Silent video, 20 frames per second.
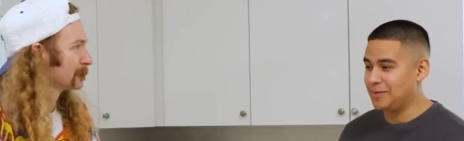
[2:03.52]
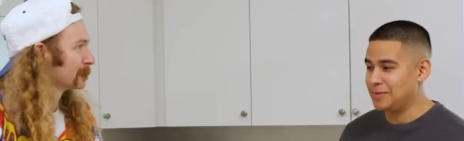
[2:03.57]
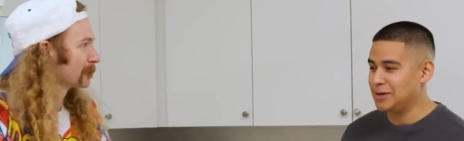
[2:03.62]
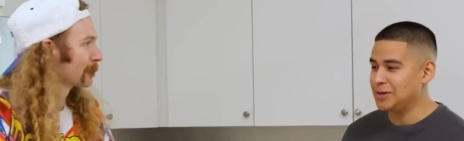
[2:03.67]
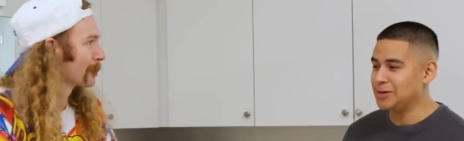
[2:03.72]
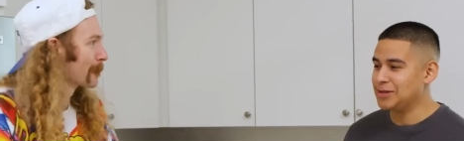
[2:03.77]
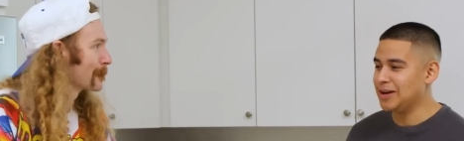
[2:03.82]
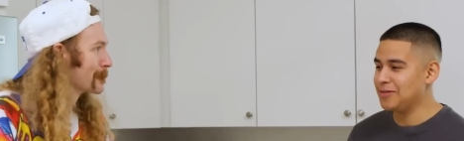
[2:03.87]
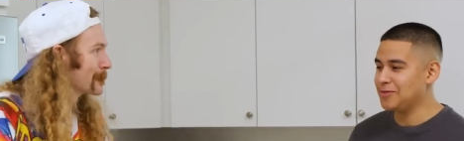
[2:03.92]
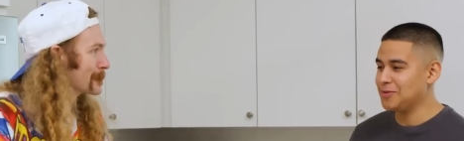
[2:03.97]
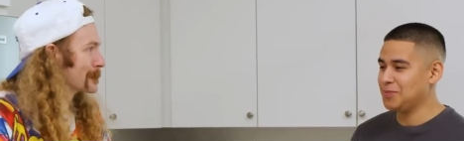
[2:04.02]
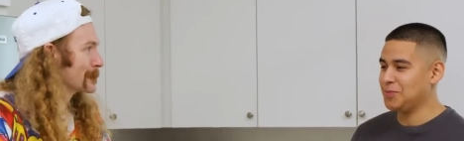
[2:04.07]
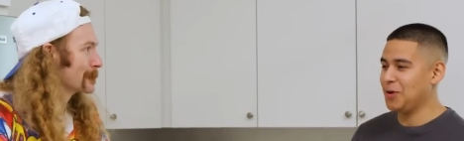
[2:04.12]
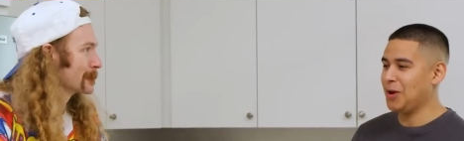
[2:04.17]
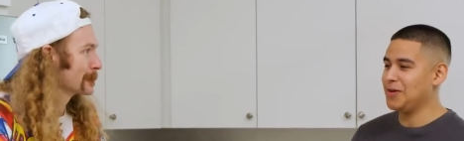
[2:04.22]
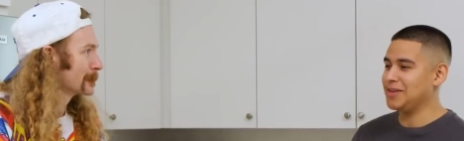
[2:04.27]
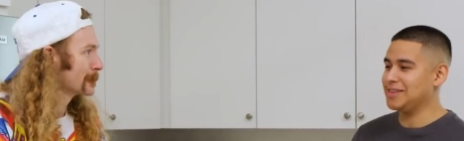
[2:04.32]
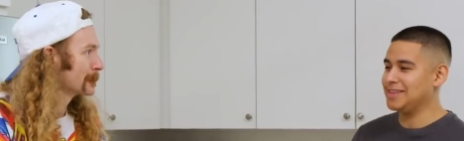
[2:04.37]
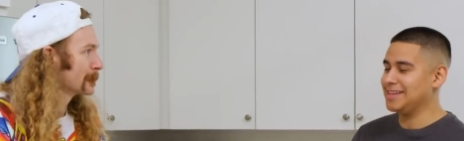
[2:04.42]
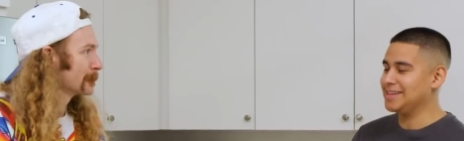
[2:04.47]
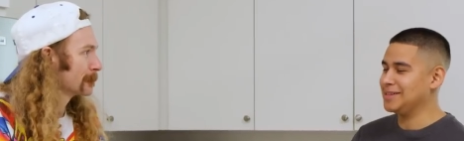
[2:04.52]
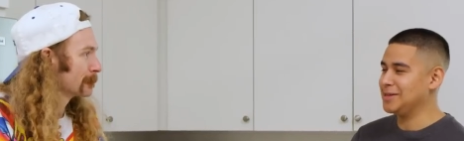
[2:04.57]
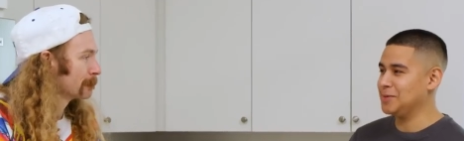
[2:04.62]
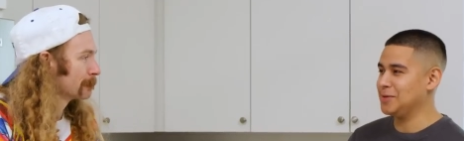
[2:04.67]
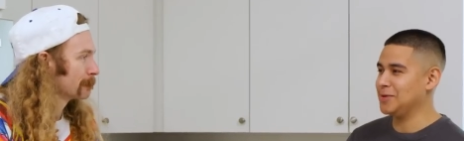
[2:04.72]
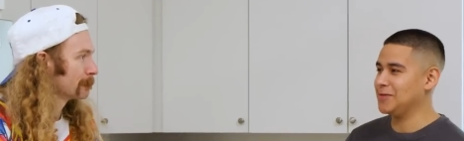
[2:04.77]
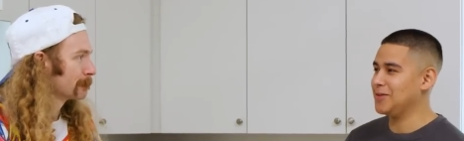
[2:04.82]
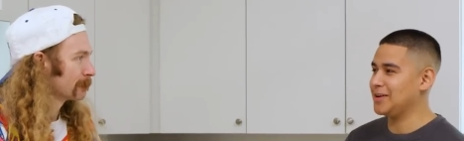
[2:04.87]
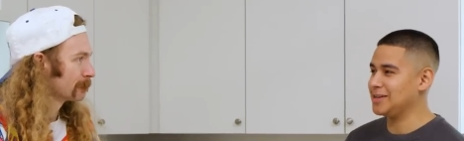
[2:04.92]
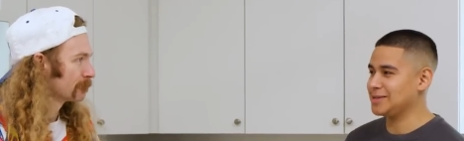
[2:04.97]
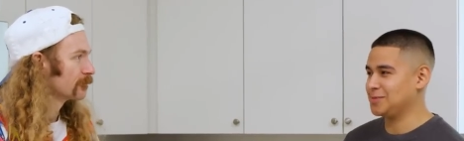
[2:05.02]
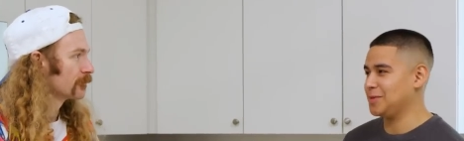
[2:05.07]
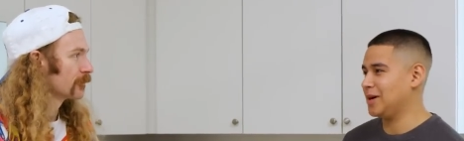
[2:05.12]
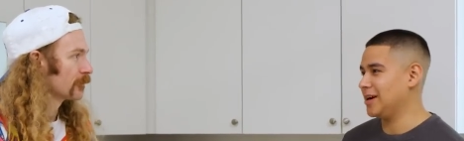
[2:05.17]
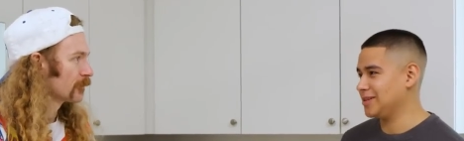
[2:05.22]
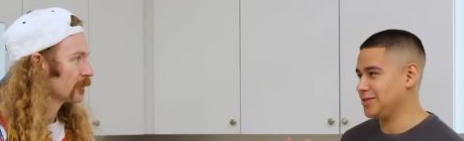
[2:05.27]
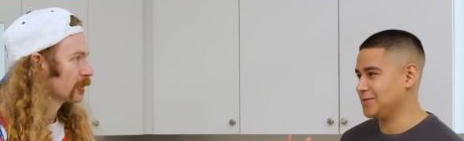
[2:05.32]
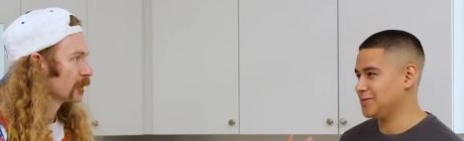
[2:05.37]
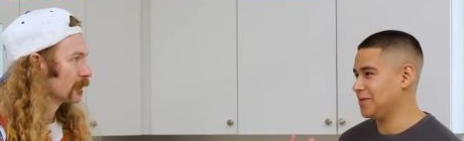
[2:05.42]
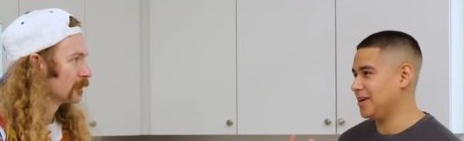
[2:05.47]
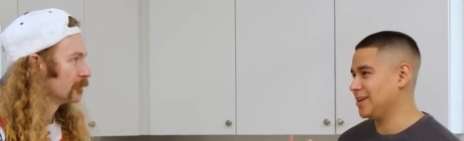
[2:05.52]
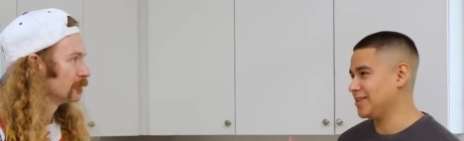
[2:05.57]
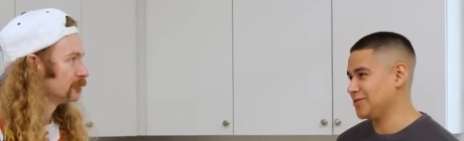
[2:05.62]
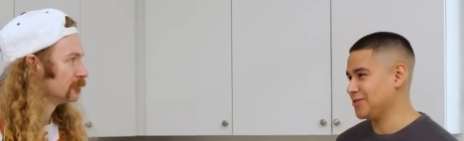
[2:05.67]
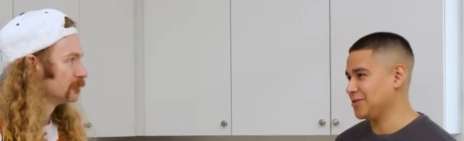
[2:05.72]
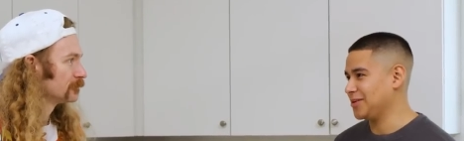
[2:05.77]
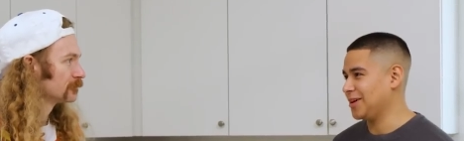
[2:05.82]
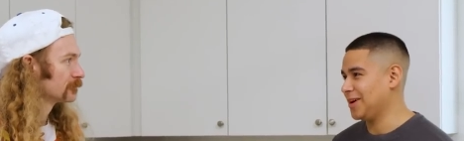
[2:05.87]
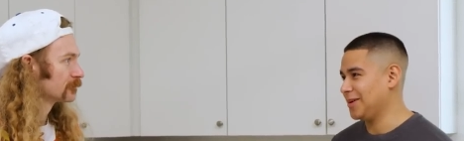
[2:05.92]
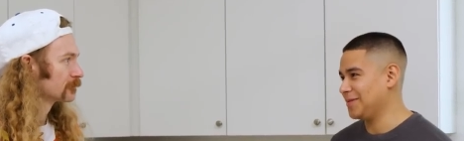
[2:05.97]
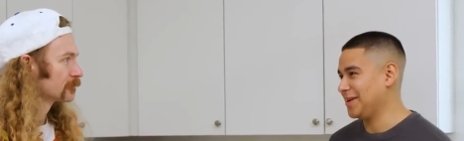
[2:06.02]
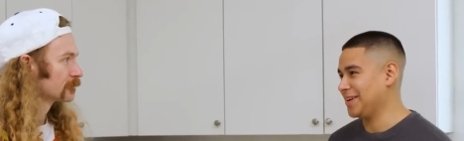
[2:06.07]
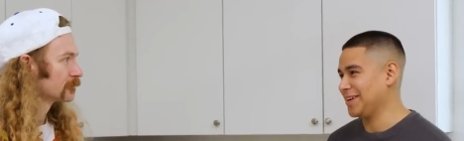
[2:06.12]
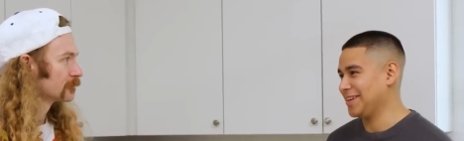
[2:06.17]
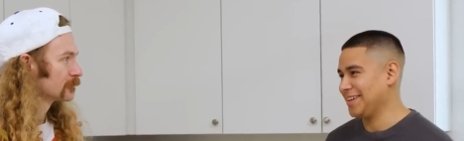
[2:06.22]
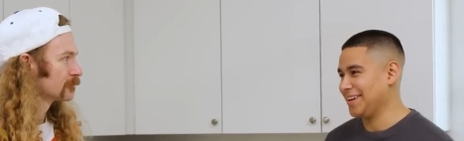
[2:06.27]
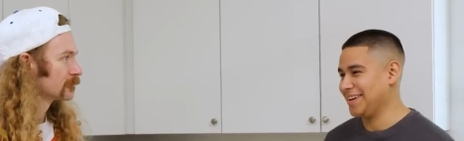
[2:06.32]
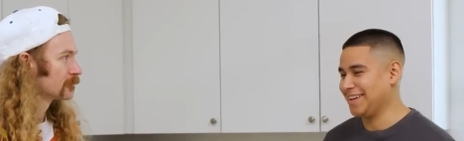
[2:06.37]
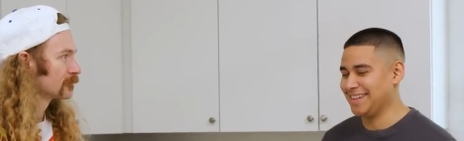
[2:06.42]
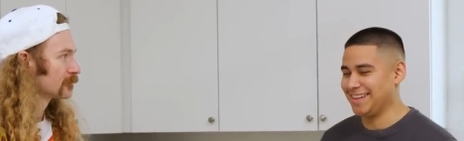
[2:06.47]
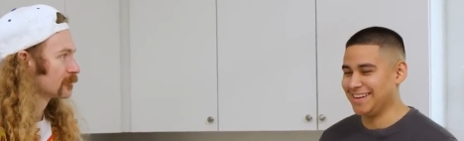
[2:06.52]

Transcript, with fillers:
Speaker 1: I mean, he definitely probably did give me advice, but I just forgot. I'm not gonna lie.